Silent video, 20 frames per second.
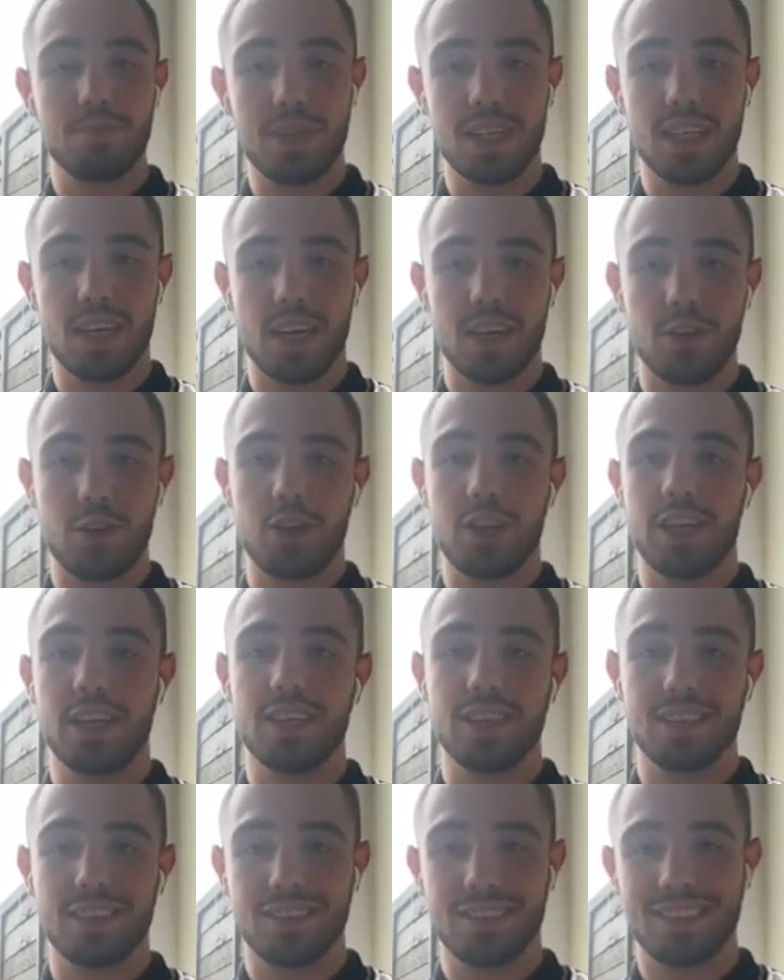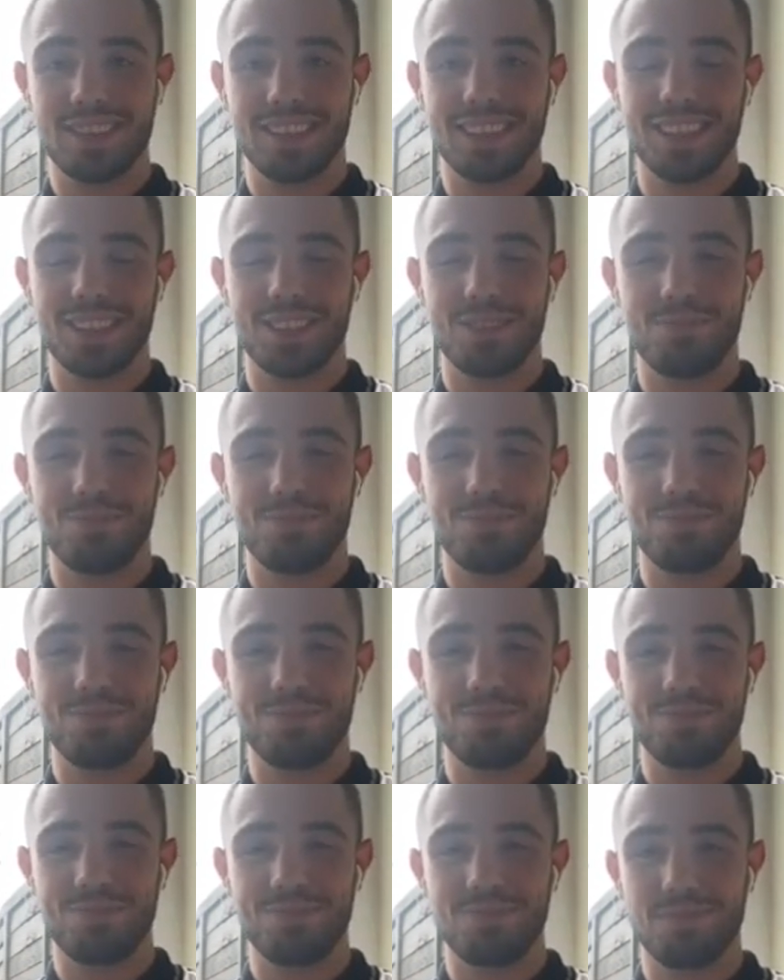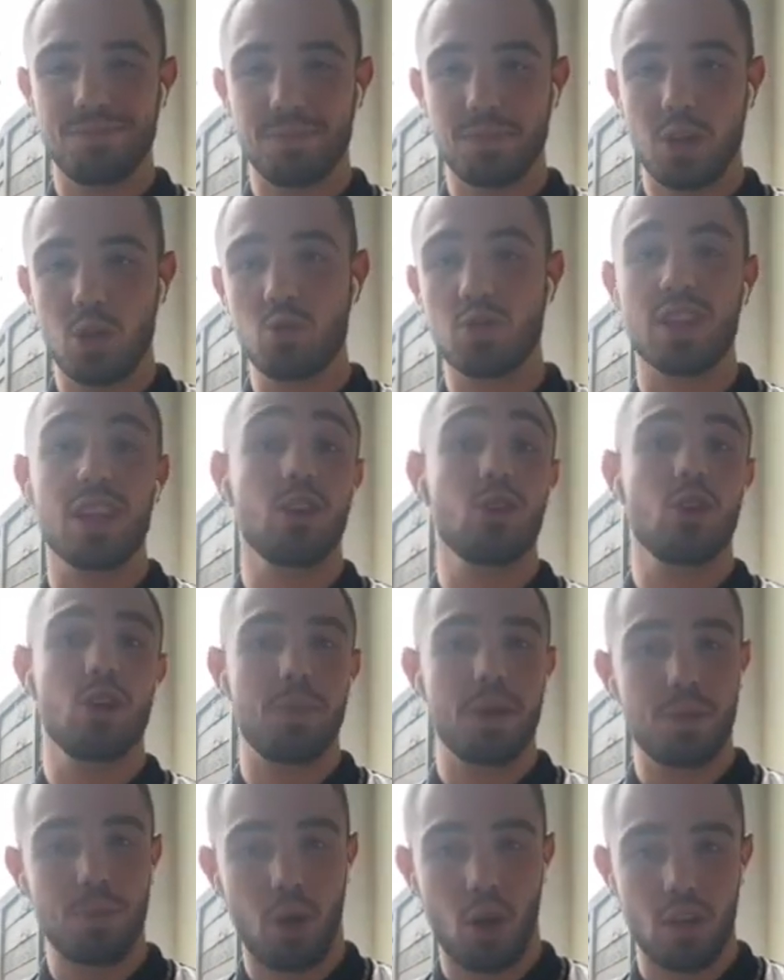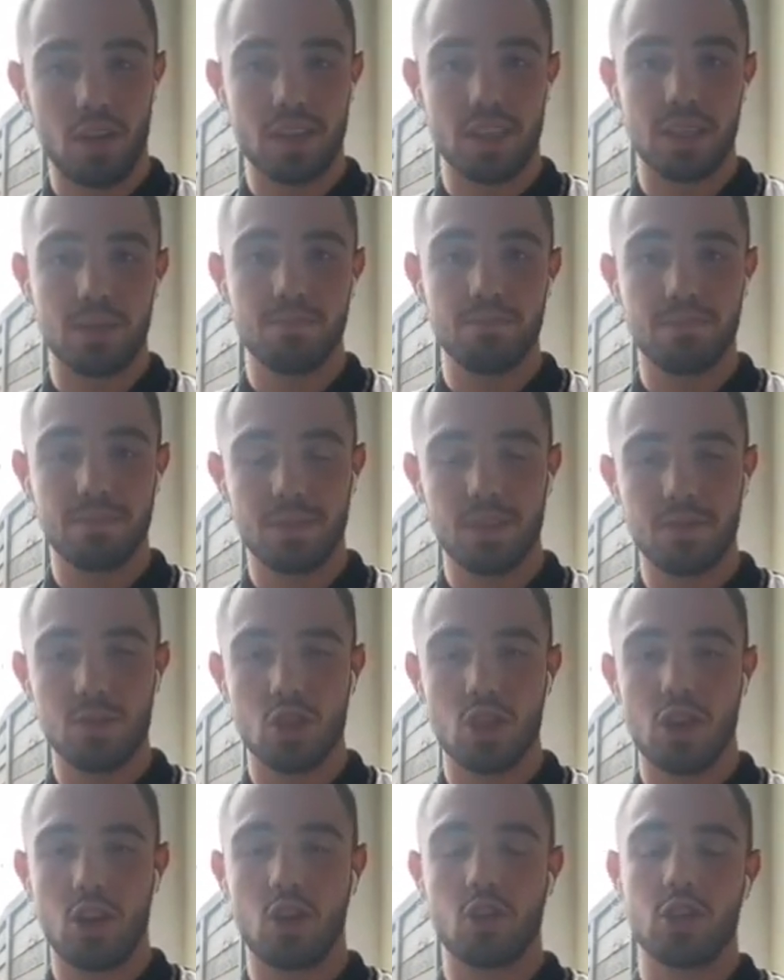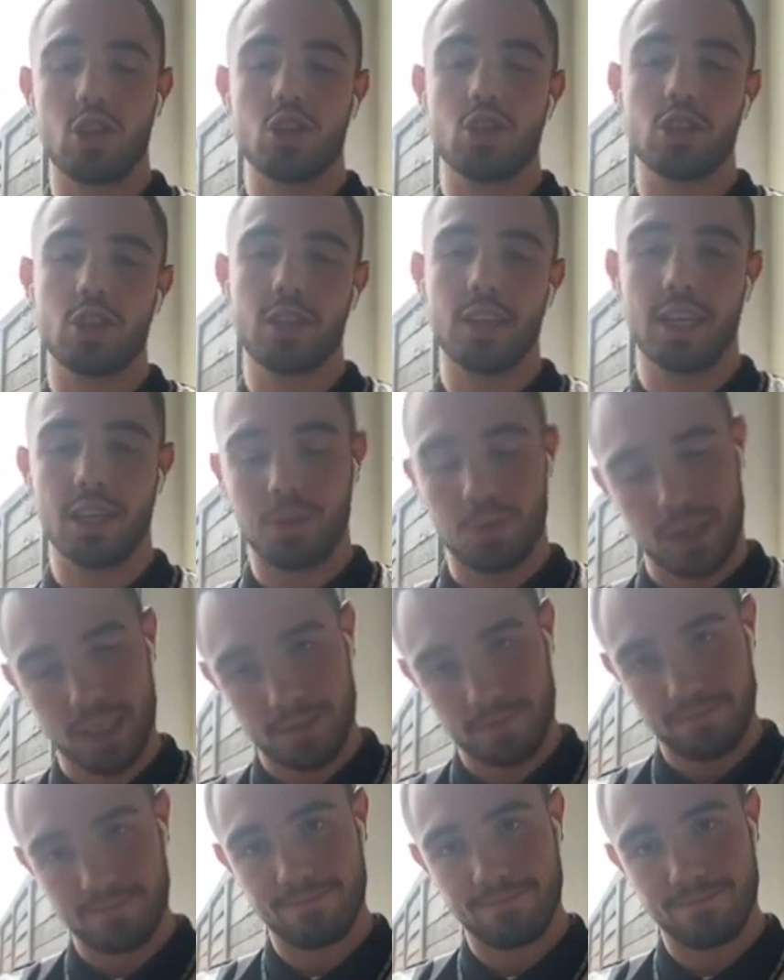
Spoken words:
my dad Ernie, who's still going to be part of the team, obviously along the journey anyway.